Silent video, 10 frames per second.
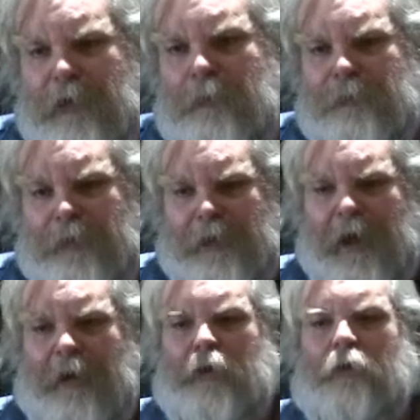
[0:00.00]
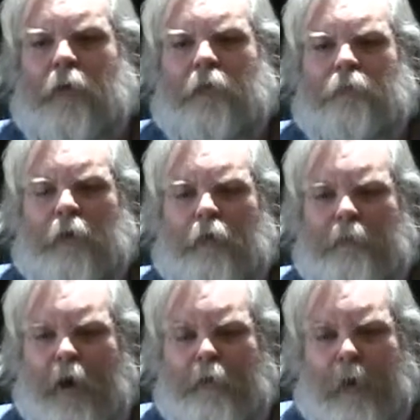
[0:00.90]
that works for the county to go out
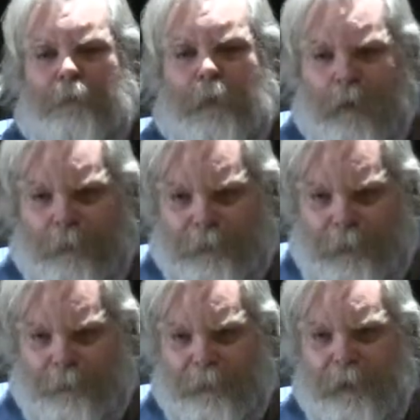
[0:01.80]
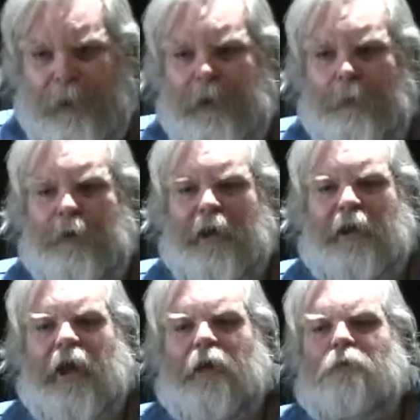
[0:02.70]
round up homeless people. They will get
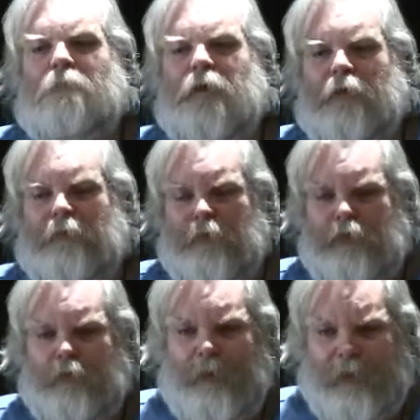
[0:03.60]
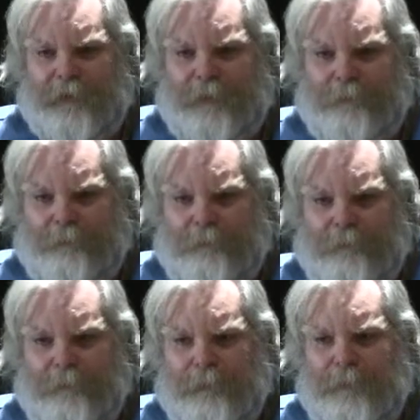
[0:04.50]
catered meals for two weeks.
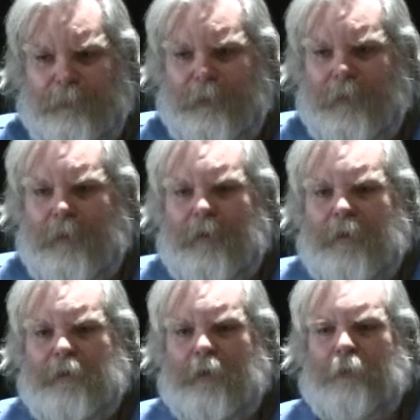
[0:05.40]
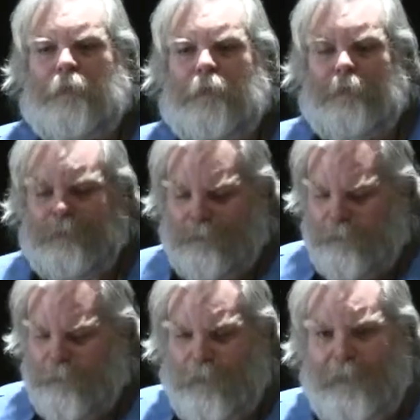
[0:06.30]
So
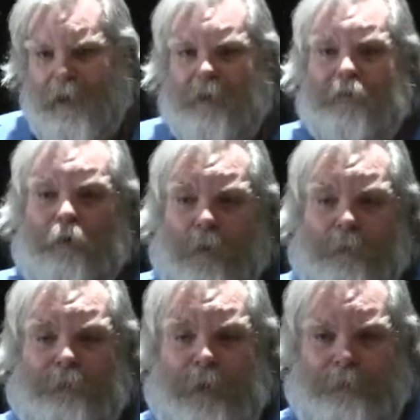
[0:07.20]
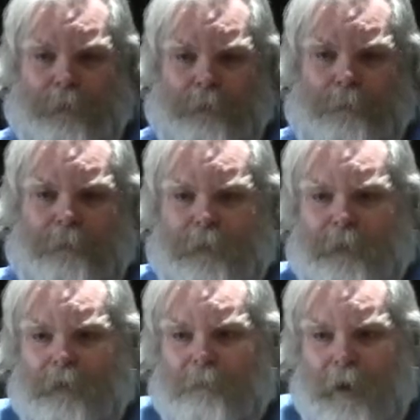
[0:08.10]
3,000 homeless people that
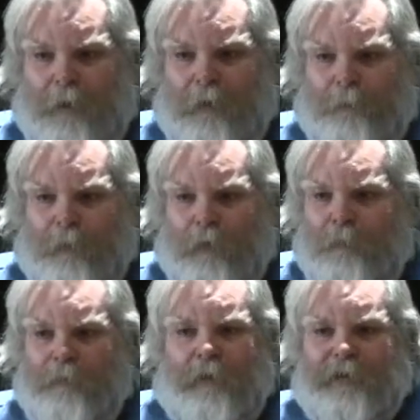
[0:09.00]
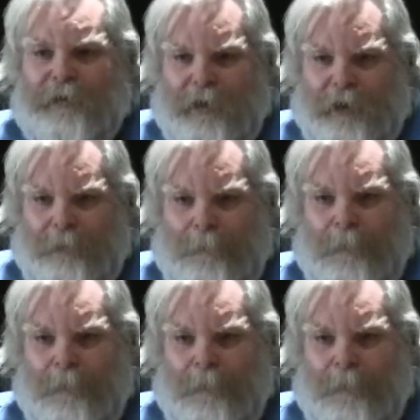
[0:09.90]
they're going to round up all over our city